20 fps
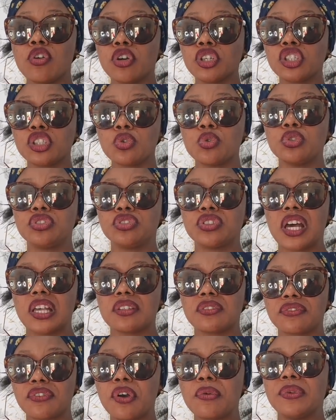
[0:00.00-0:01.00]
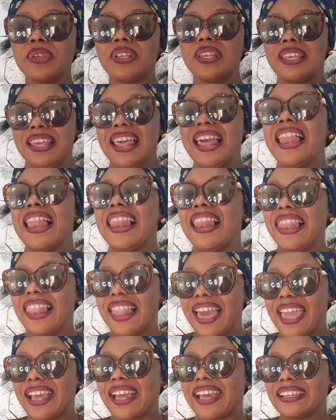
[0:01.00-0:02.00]
I know she will transform me
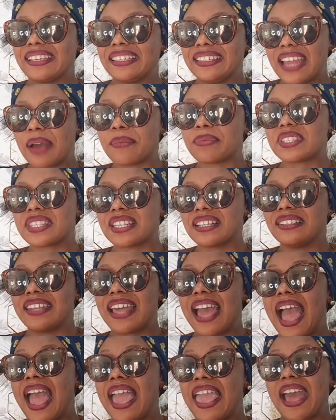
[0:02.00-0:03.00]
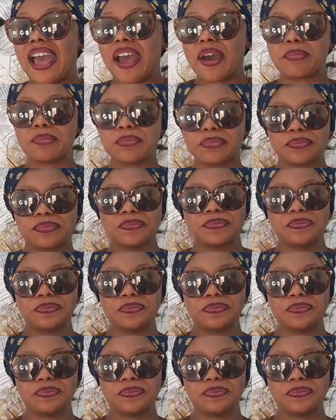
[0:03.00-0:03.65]
like a damsel that I am.